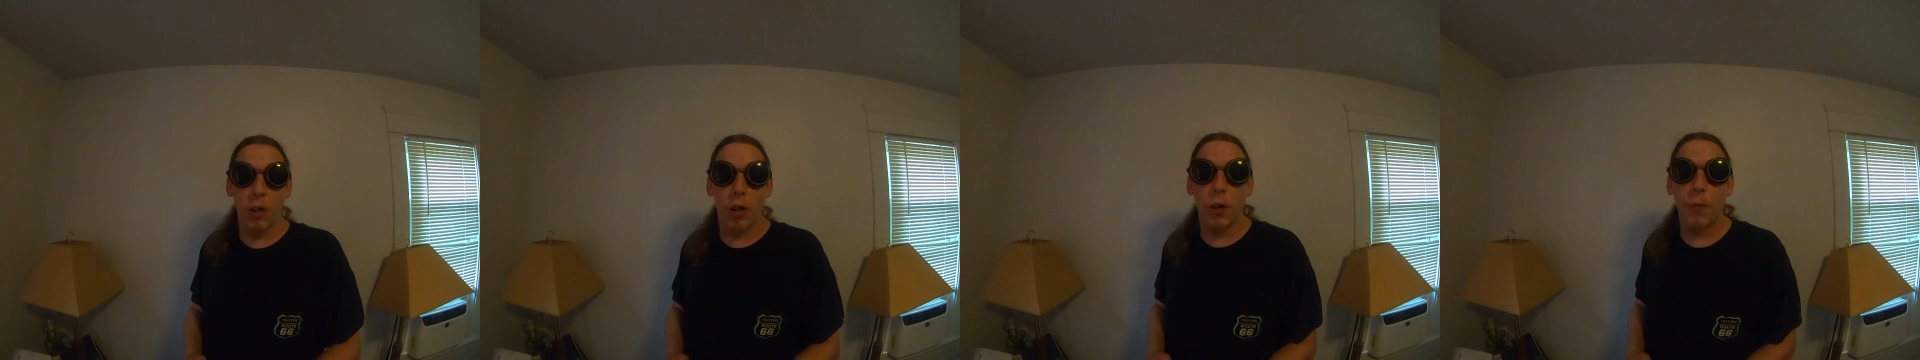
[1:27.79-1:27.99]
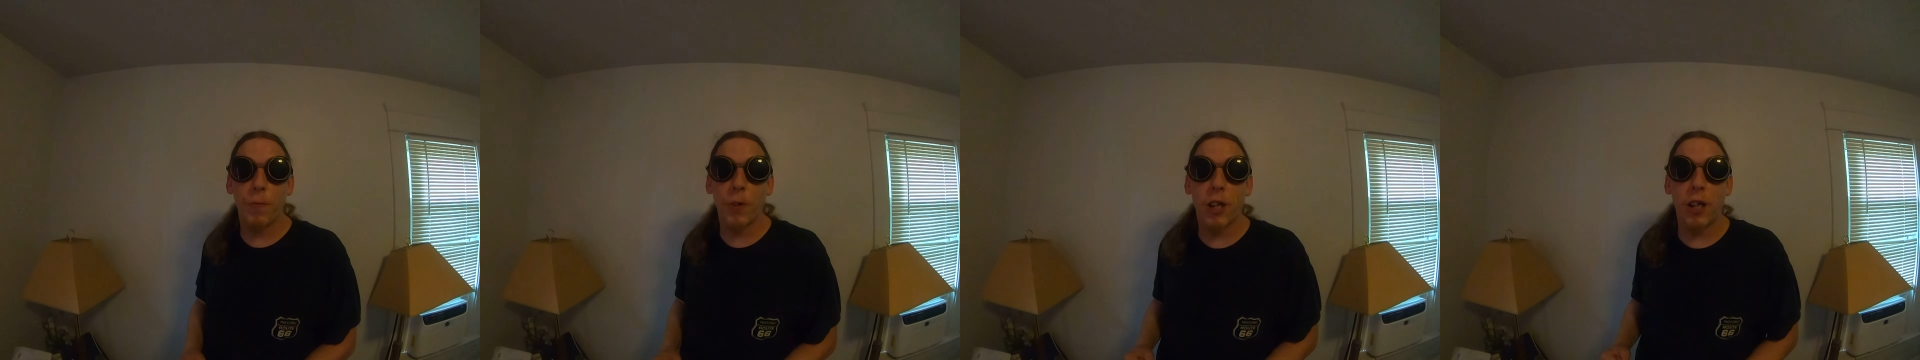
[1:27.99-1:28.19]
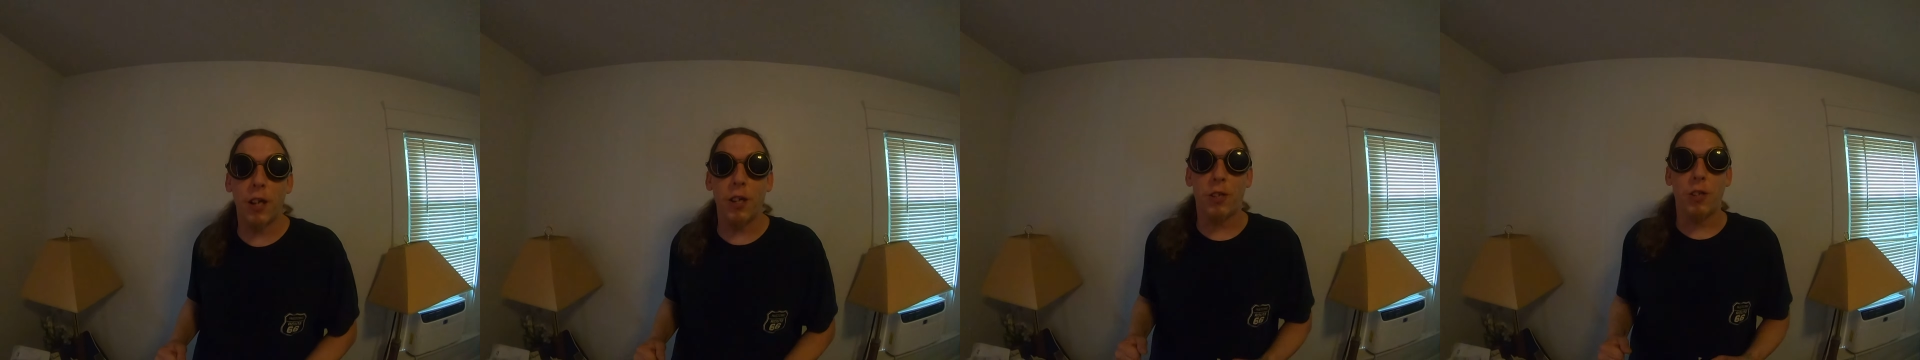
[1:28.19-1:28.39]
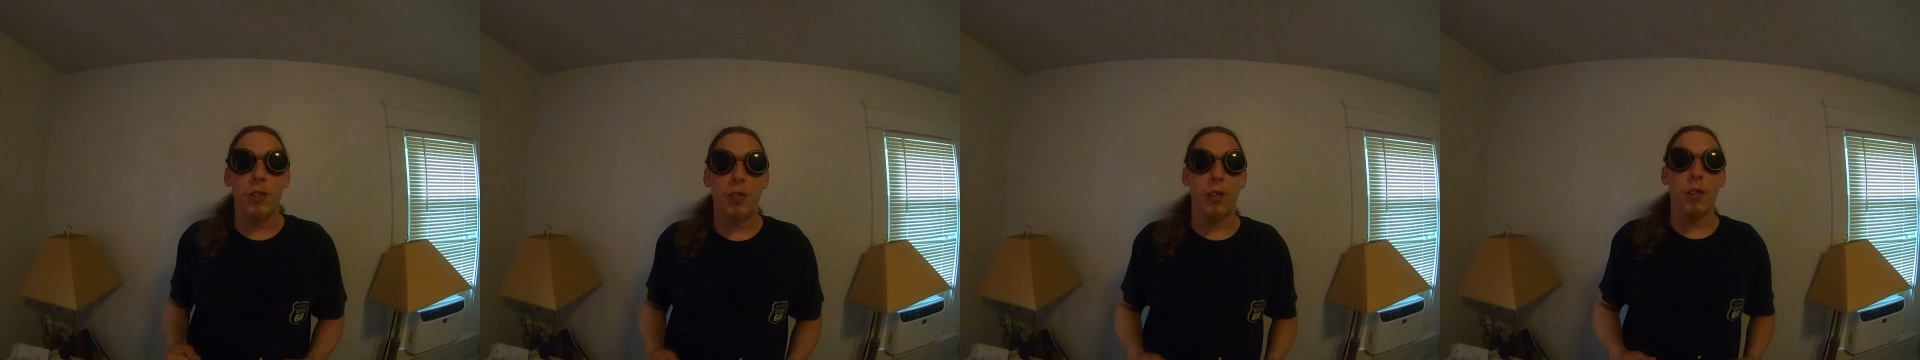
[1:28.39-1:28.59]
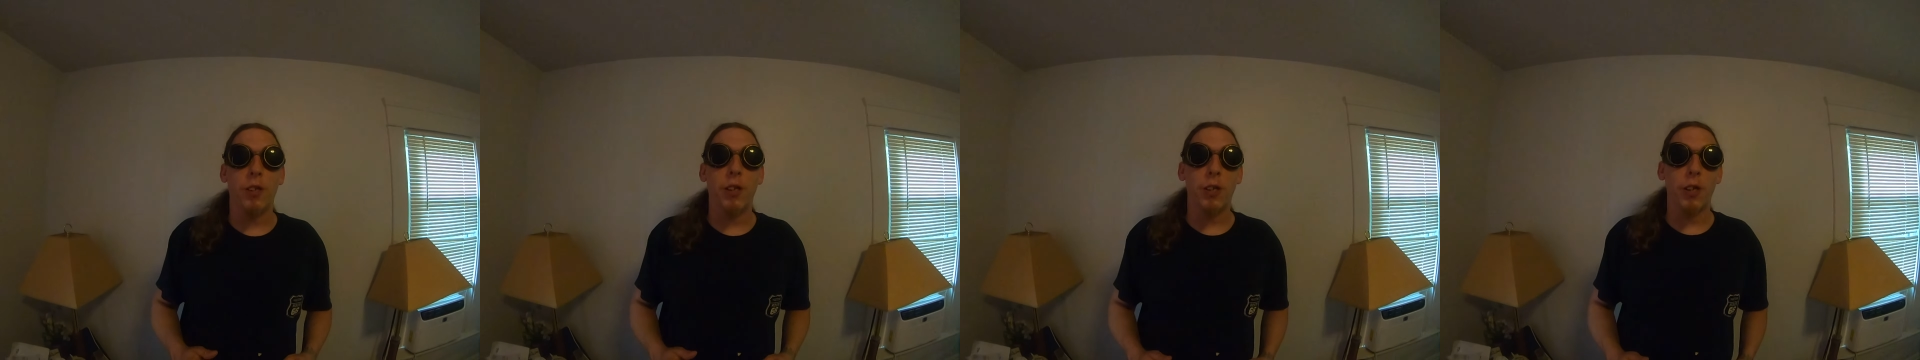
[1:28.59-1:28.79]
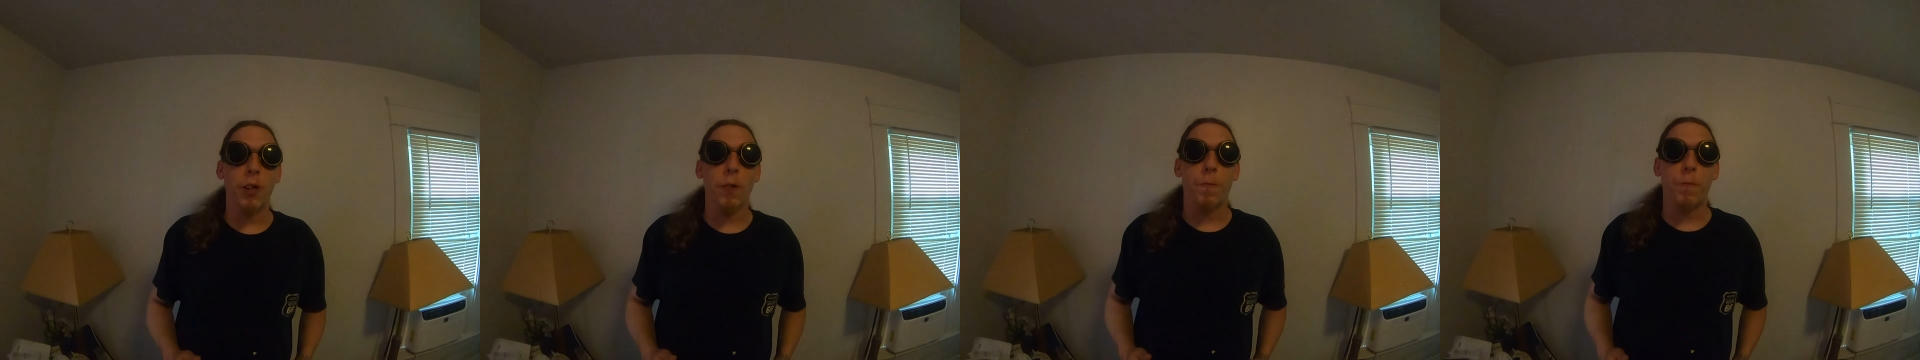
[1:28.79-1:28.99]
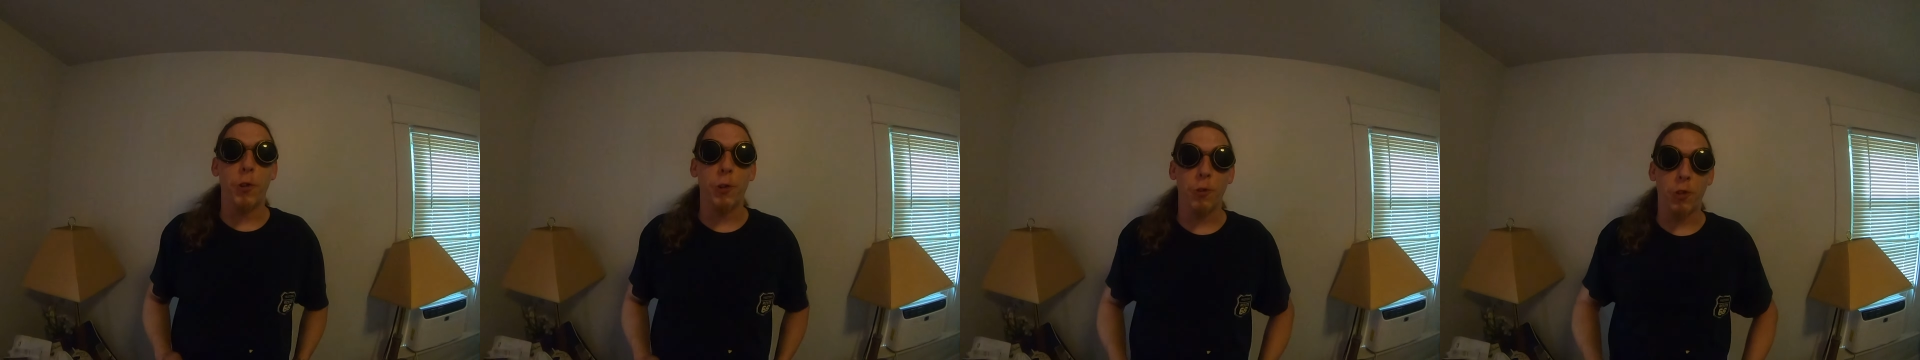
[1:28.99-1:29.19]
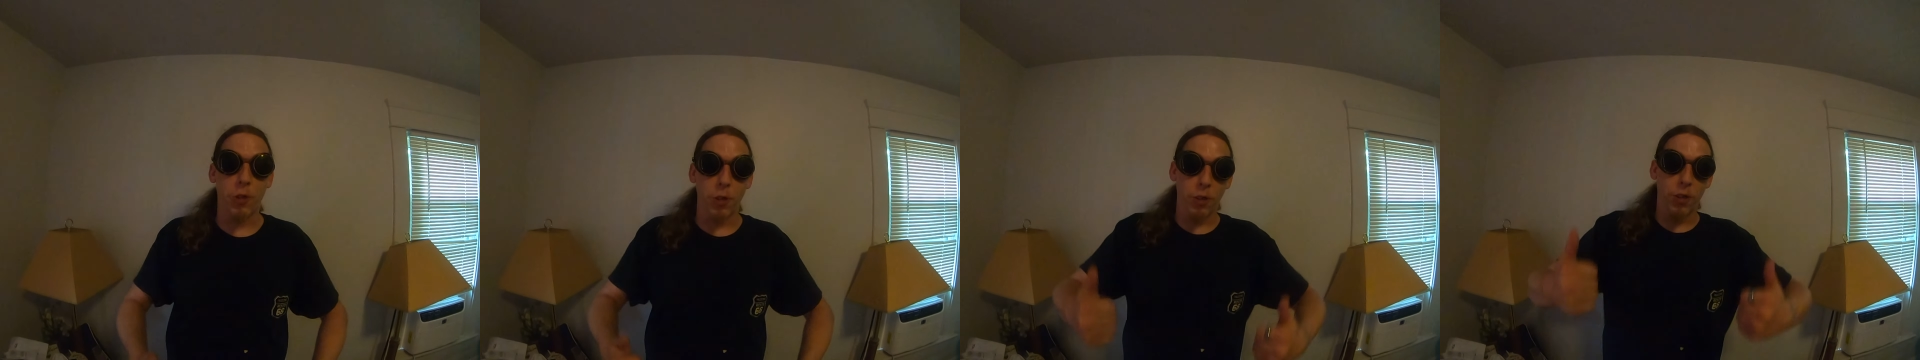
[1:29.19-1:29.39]
notifications in the near
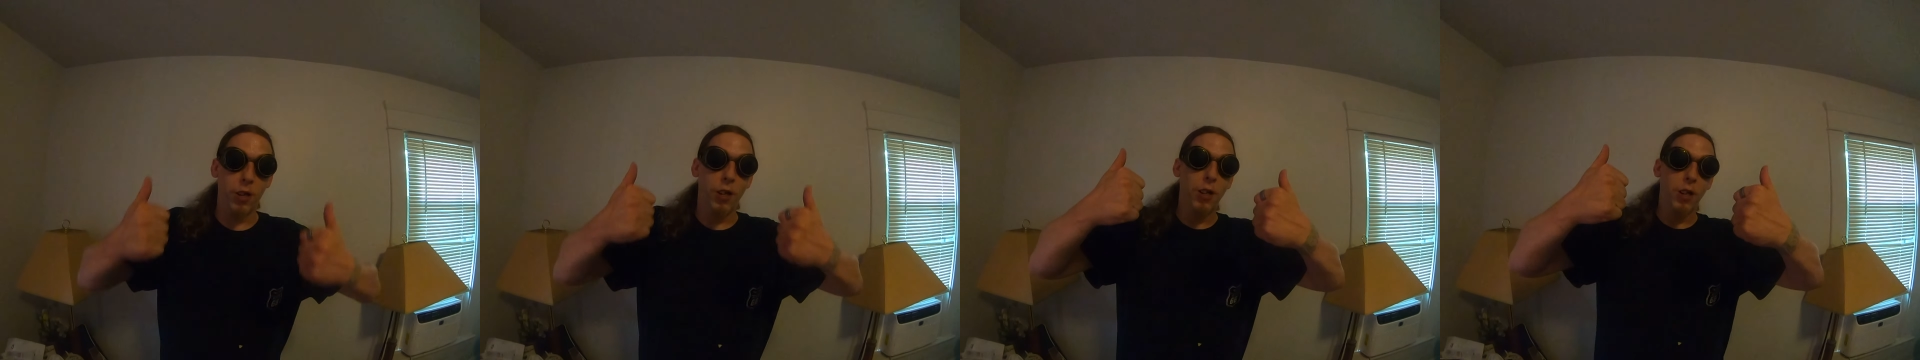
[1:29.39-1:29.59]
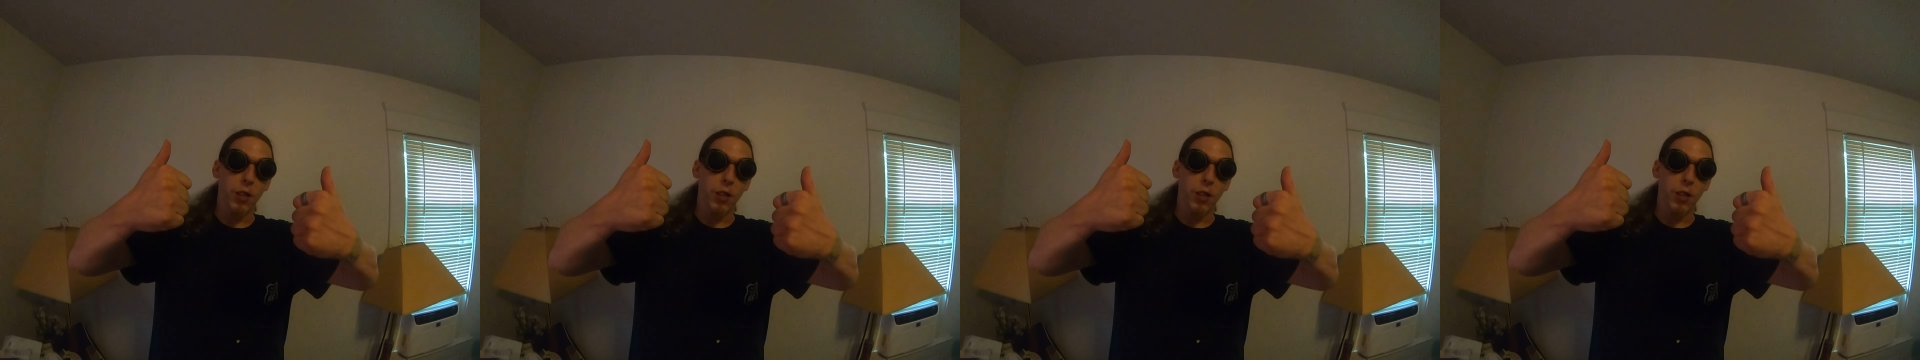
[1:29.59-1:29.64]
future.